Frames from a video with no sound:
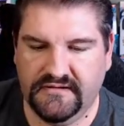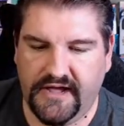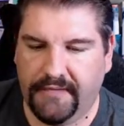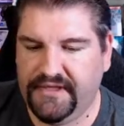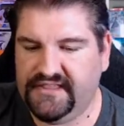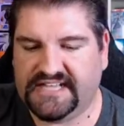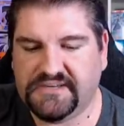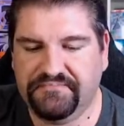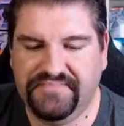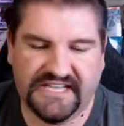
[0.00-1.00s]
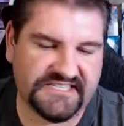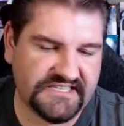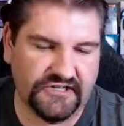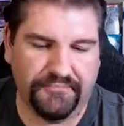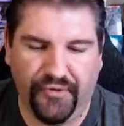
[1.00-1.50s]
I mean, that's a that's
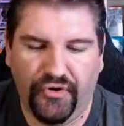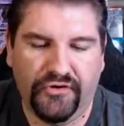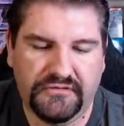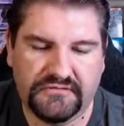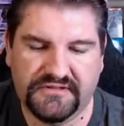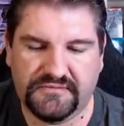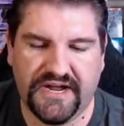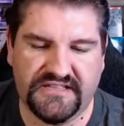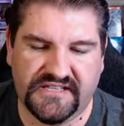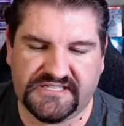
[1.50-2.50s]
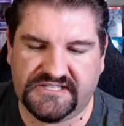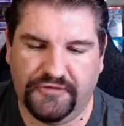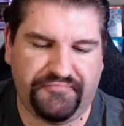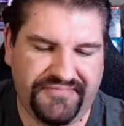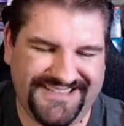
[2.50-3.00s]
still a pull, right? That's
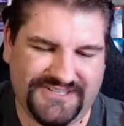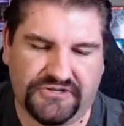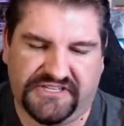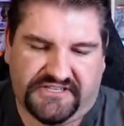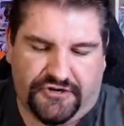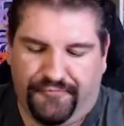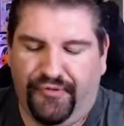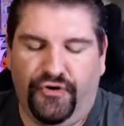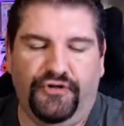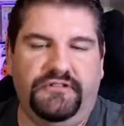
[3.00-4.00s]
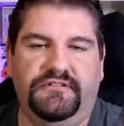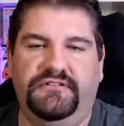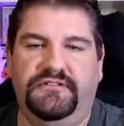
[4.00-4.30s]
still still considered a pull.